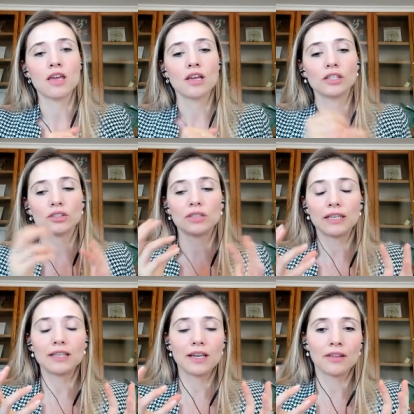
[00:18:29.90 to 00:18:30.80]
so the
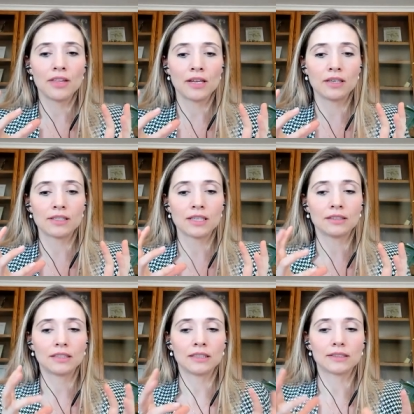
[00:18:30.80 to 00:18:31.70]
idea then is
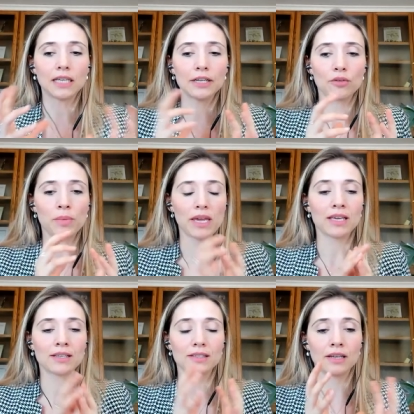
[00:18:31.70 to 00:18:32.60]
that inside
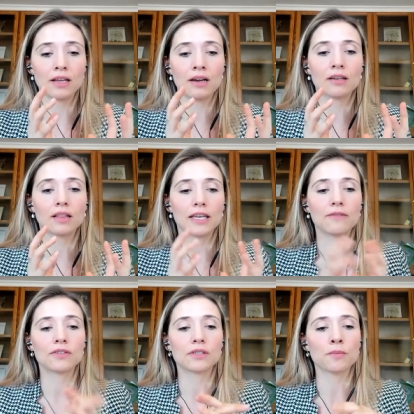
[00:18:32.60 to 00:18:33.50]
opaque inside
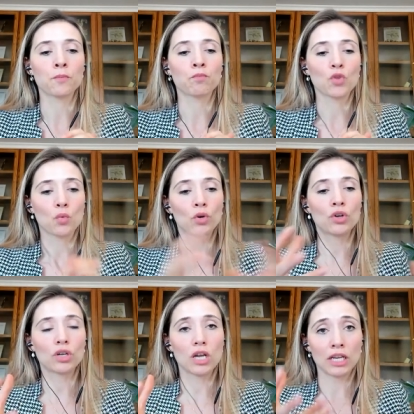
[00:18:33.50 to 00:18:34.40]
enclaves we're
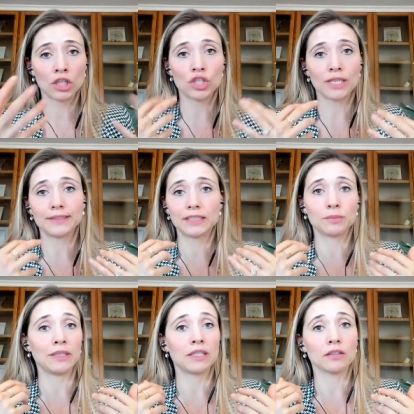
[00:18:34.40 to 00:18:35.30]
going to ingest this
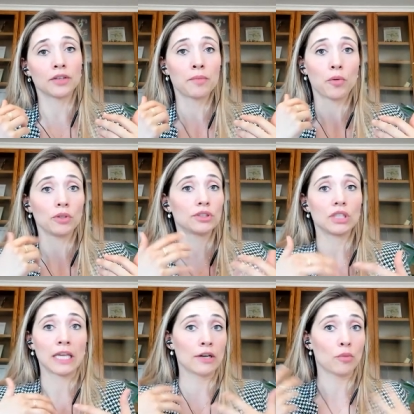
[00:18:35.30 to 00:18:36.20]
medical report
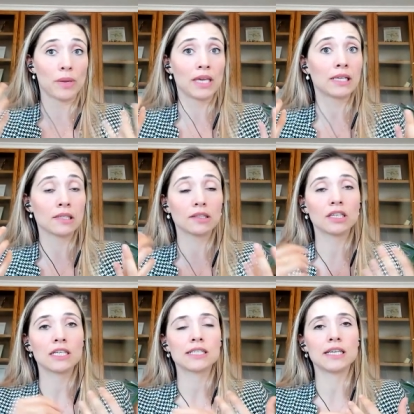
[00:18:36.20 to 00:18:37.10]
again opaque is not
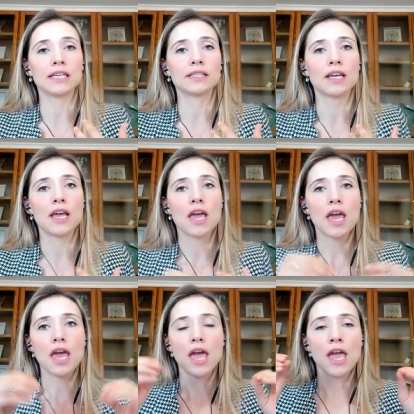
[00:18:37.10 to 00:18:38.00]
going to see it
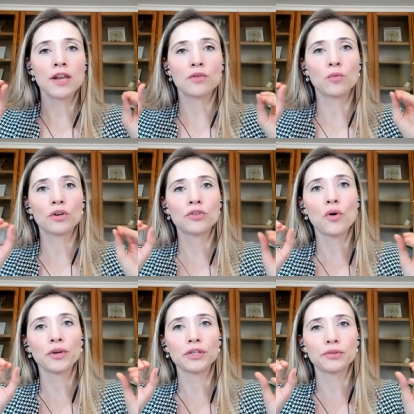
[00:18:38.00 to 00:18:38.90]
and we're
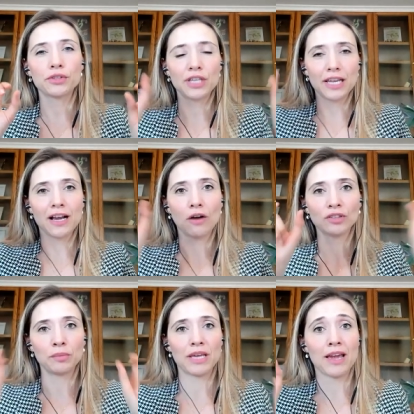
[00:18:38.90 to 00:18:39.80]
going to take out
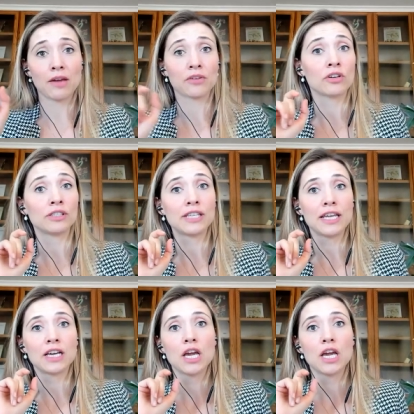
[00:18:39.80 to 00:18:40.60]
the pii we're going to take